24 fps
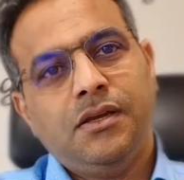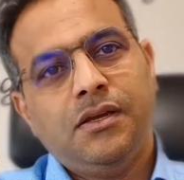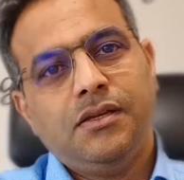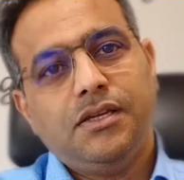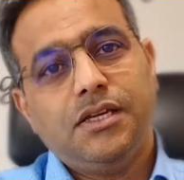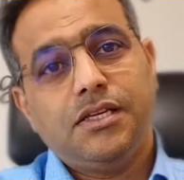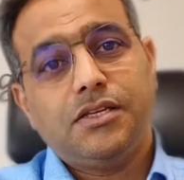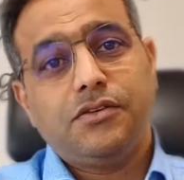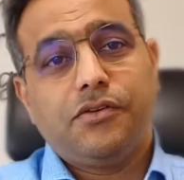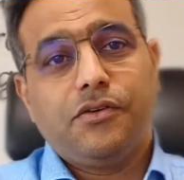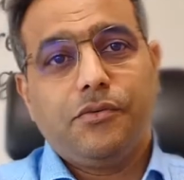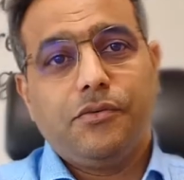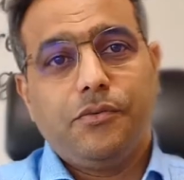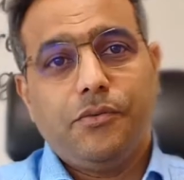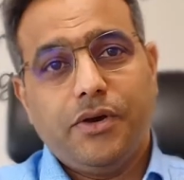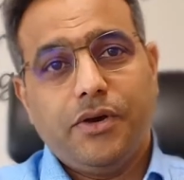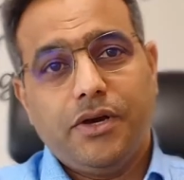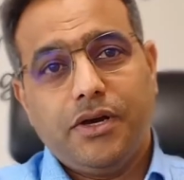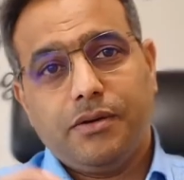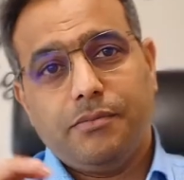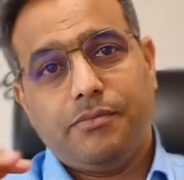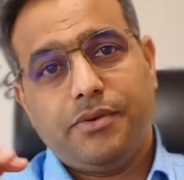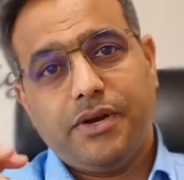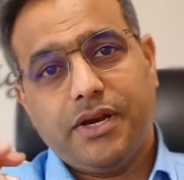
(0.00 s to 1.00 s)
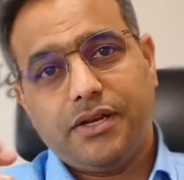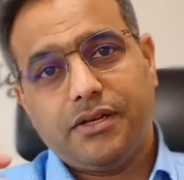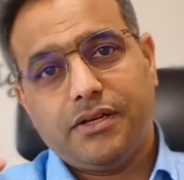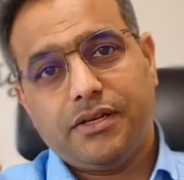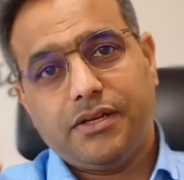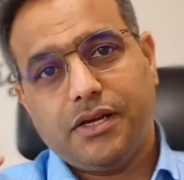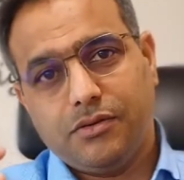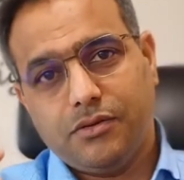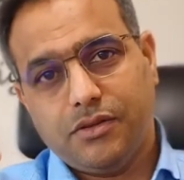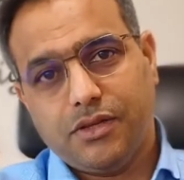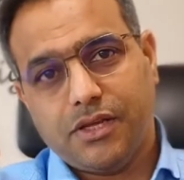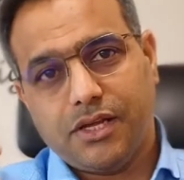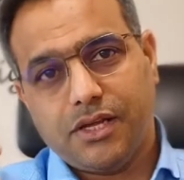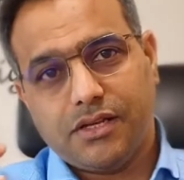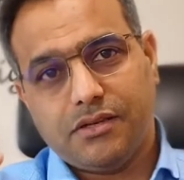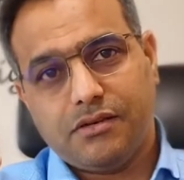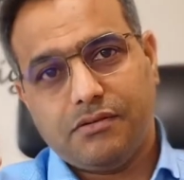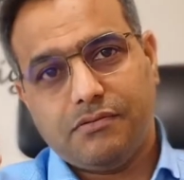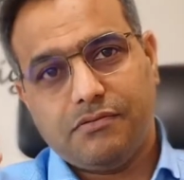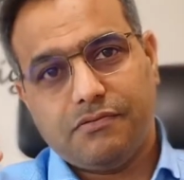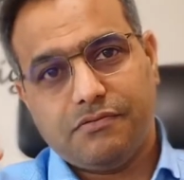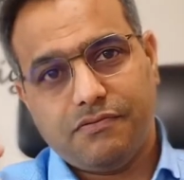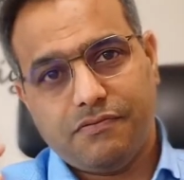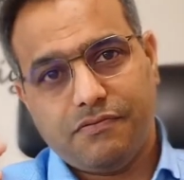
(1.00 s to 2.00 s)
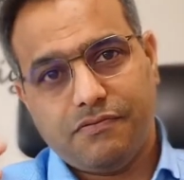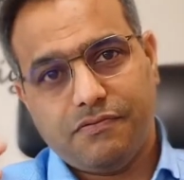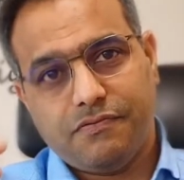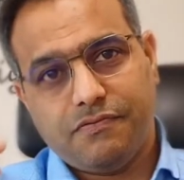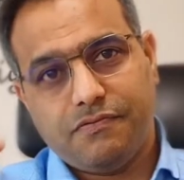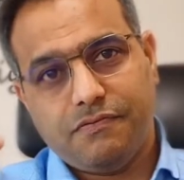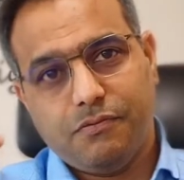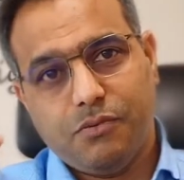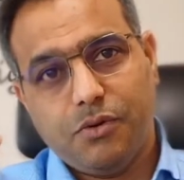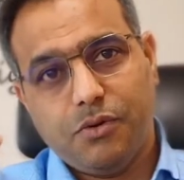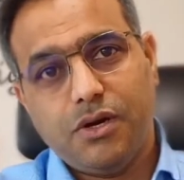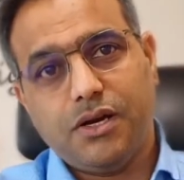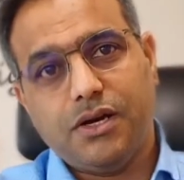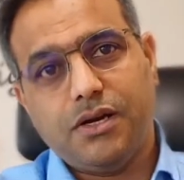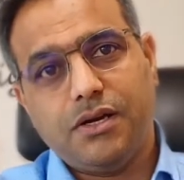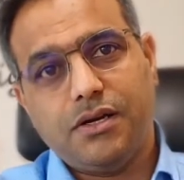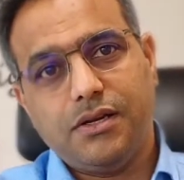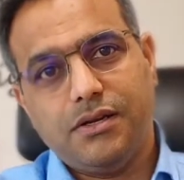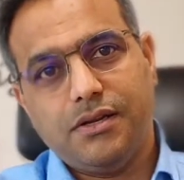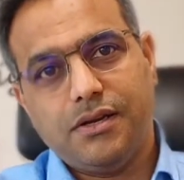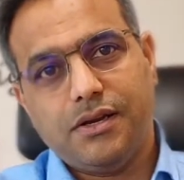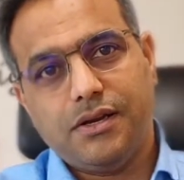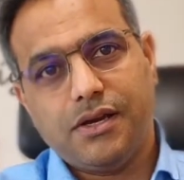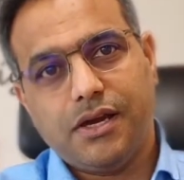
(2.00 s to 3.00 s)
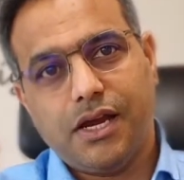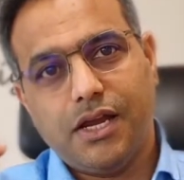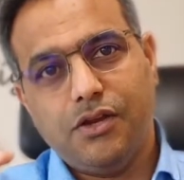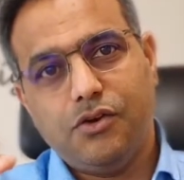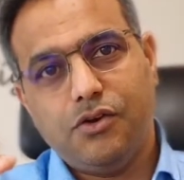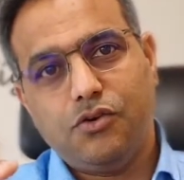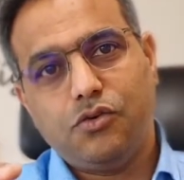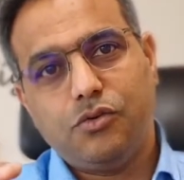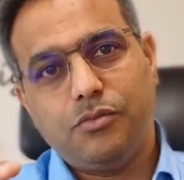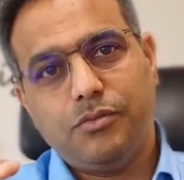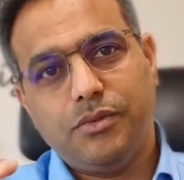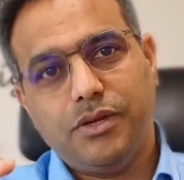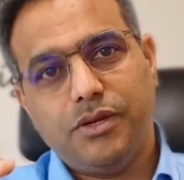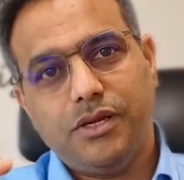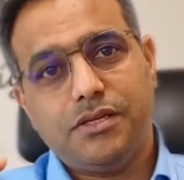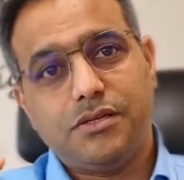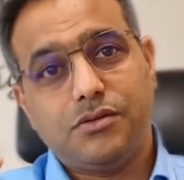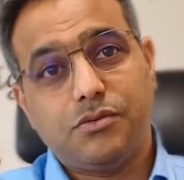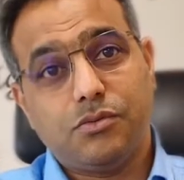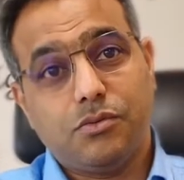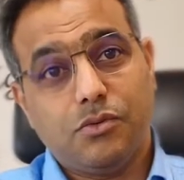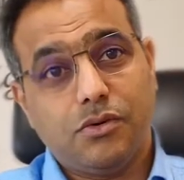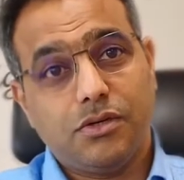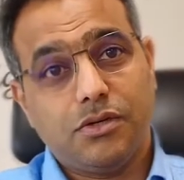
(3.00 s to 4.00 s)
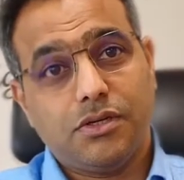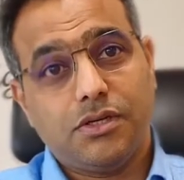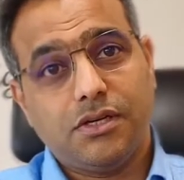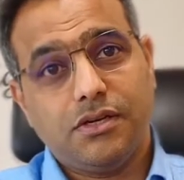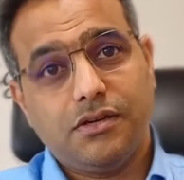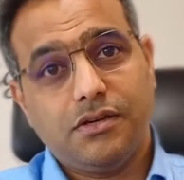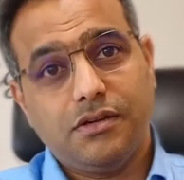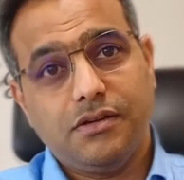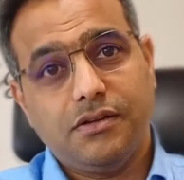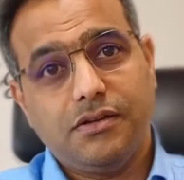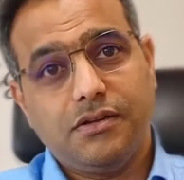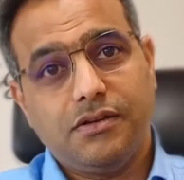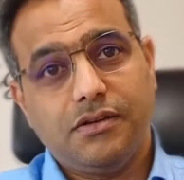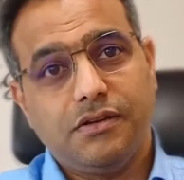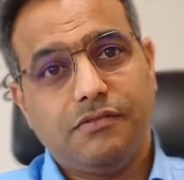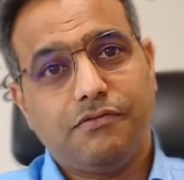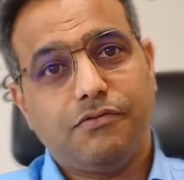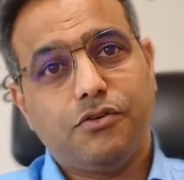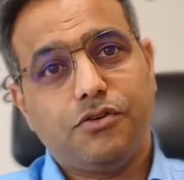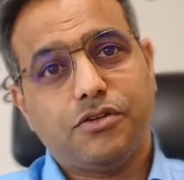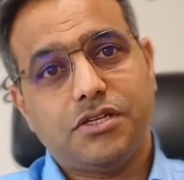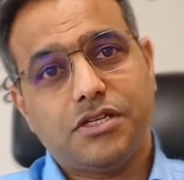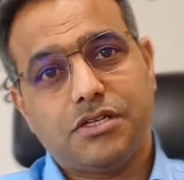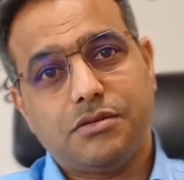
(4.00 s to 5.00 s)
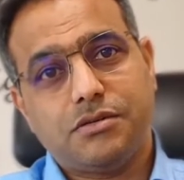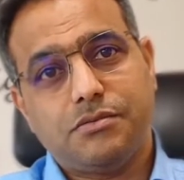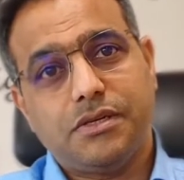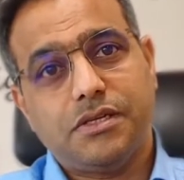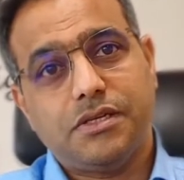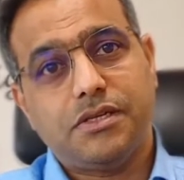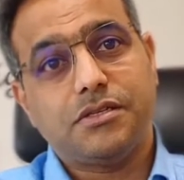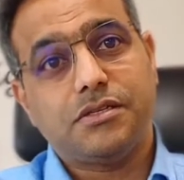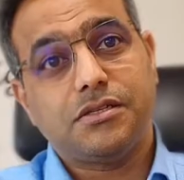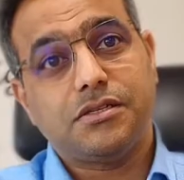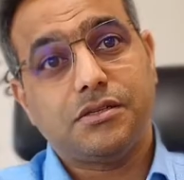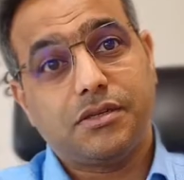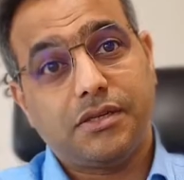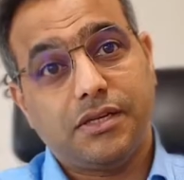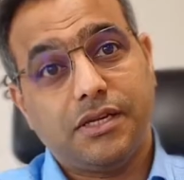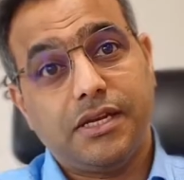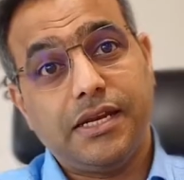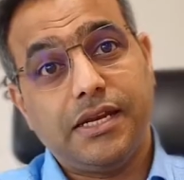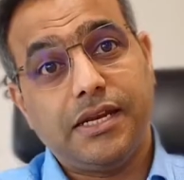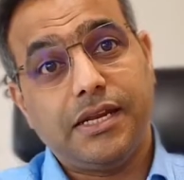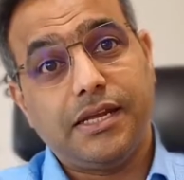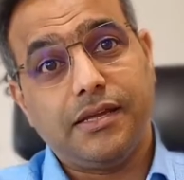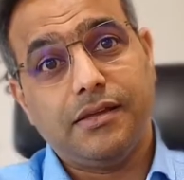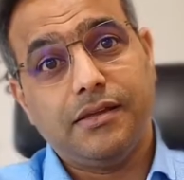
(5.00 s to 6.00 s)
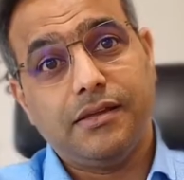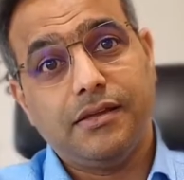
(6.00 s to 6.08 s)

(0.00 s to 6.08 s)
Yes, if you break down that word, hydro means water, nephrosis means kidney.